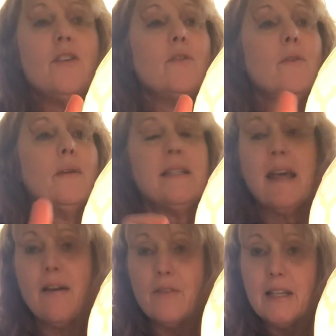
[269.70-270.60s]
you're going to
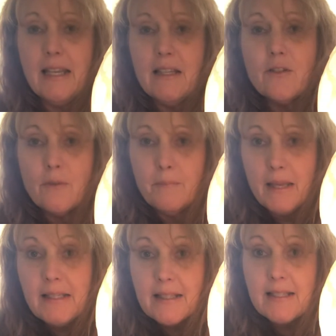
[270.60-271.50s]
have an
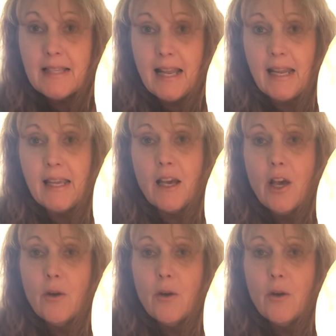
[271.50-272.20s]
intermittent setting,